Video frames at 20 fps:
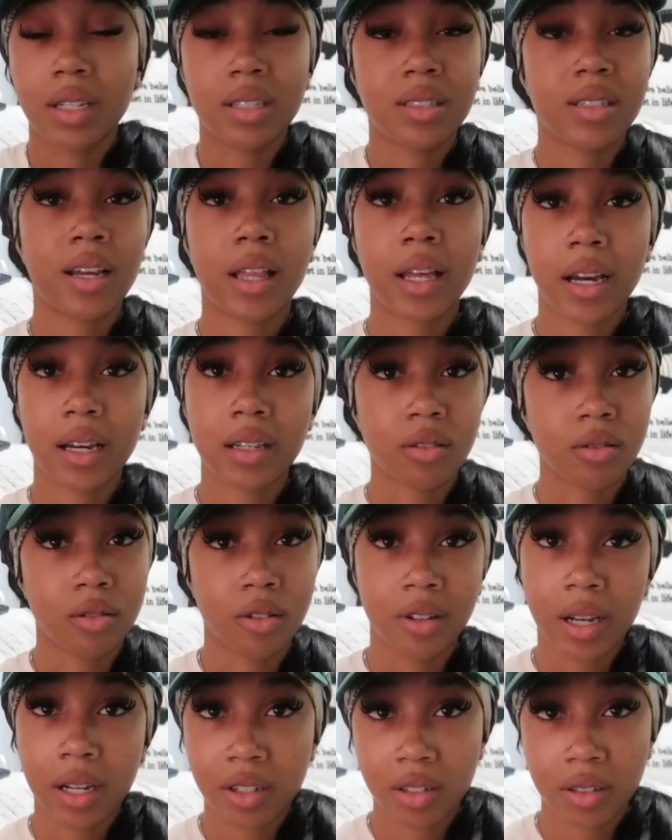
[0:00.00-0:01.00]
It's not like high school.
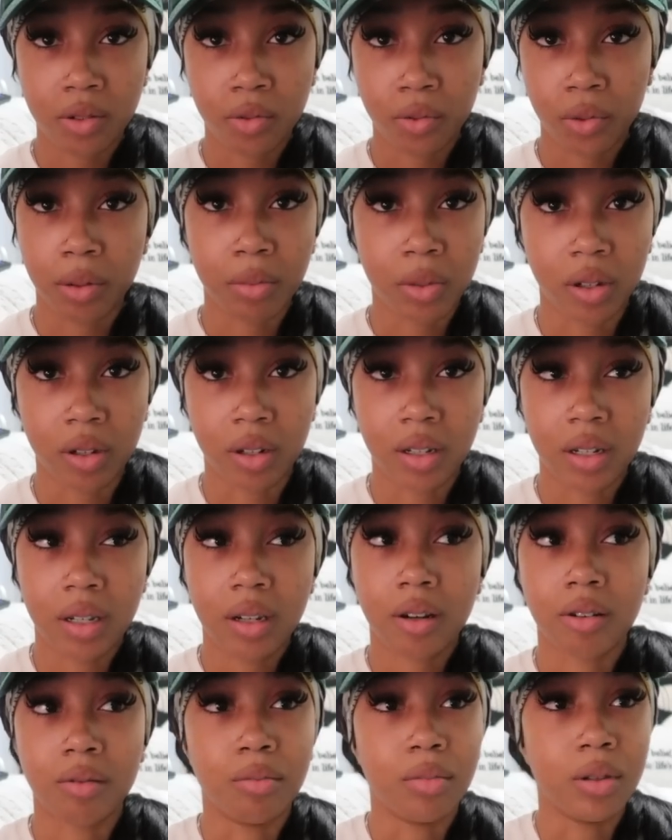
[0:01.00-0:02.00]
You're not just in one building.
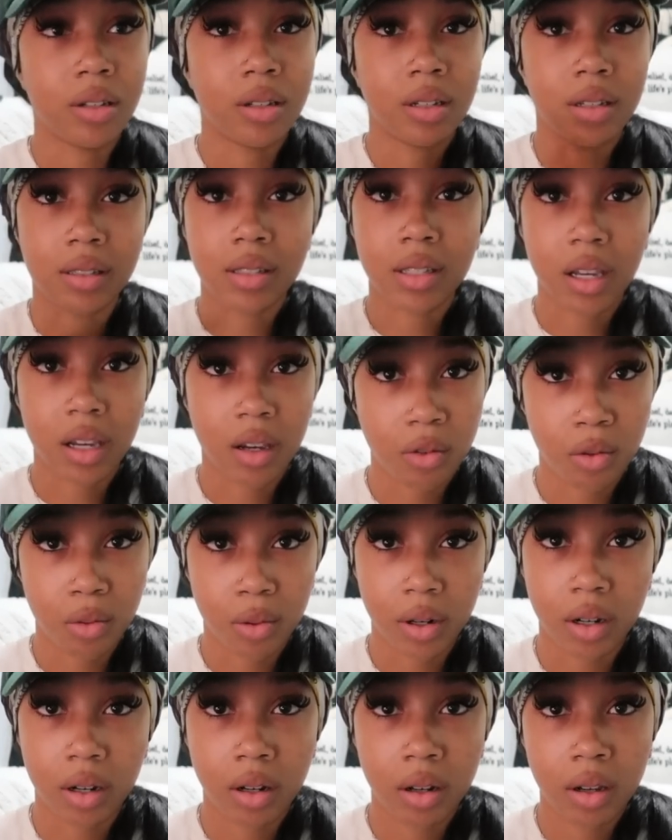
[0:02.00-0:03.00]
There are buildings
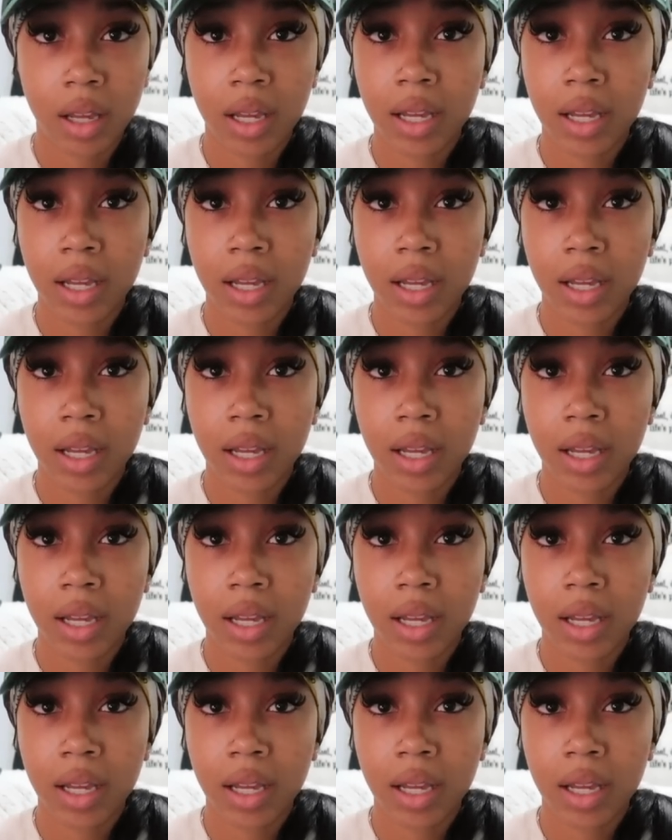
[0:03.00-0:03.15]
everywhere.